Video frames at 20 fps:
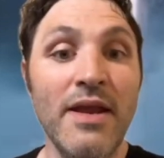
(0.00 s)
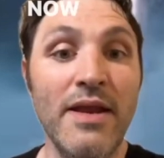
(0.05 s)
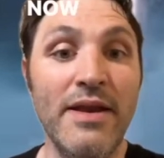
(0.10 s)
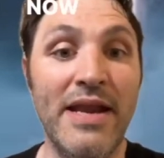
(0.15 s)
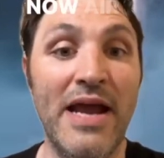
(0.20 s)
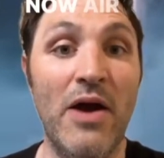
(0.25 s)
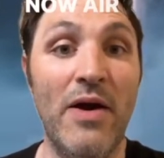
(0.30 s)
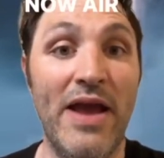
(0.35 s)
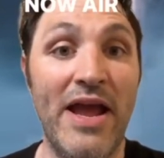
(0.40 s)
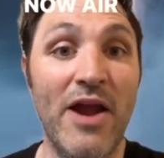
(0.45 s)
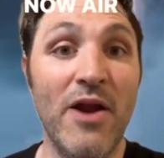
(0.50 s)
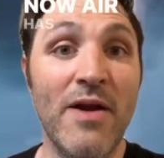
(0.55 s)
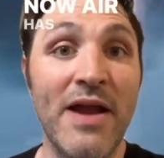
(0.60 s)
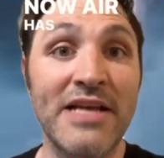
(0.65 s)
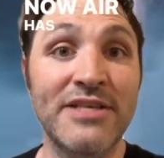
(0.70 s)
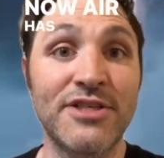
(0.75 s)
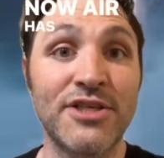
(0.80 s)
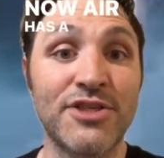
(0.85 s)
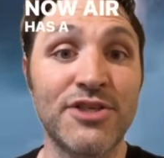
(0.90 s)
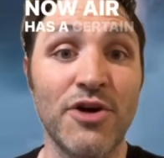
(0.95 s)
Now, air
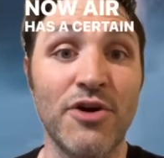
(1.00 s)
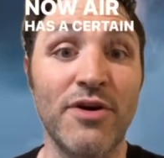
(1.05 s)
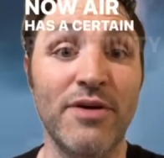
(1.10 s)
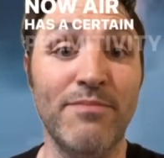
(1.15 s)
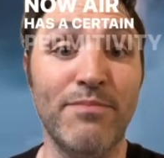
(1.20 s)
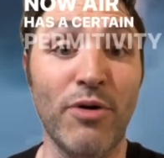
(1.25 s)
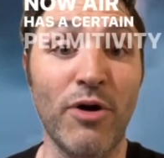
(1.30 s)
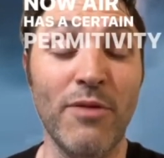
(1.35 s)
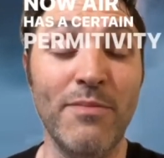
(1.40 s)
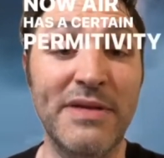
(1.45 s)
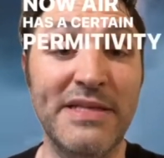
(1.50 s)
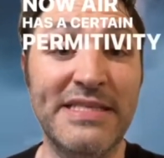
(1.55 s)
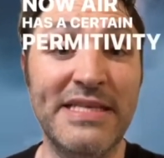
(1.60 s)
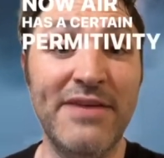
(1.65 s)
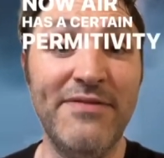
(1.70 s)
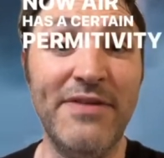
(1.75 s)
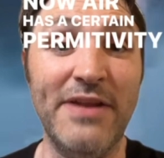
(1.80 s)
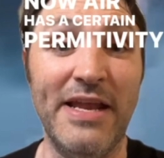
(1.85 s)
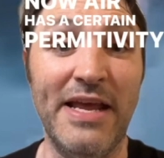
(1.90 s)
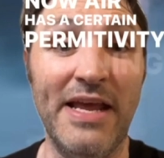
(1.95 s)
has a certain
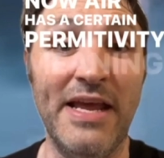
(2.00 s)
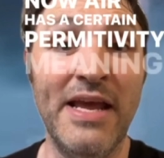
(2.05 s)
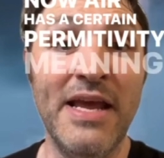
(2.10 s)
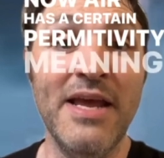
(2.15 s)
permittivity,